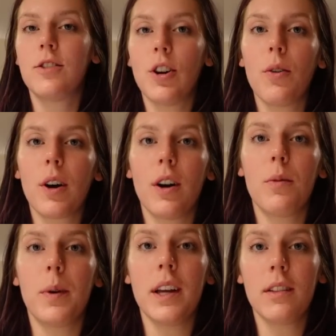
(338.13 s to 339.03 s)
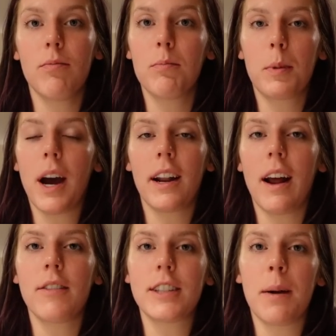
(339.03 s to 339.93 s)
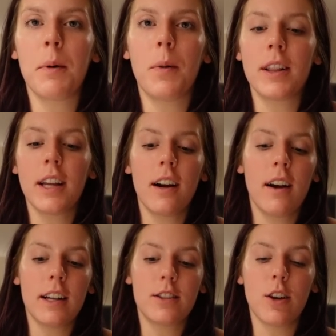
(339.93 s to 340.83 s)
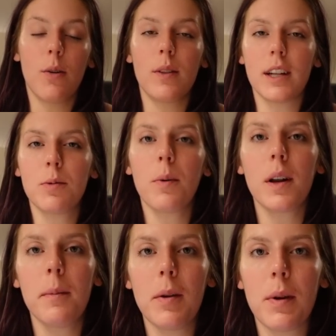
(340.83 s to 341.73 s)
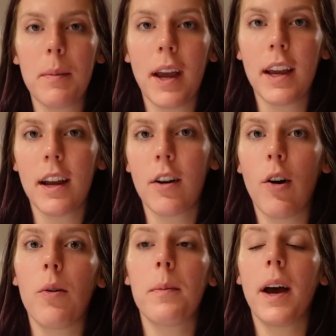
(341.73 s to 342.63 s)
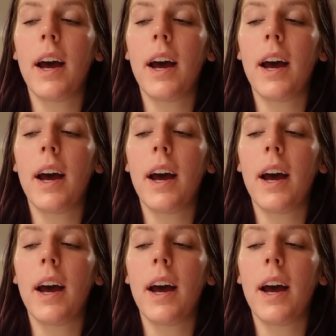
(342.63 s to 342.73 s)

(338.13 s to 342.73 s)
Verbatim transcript: So good. We got it every time we went there. And so that's what we're gonna be remaking at home.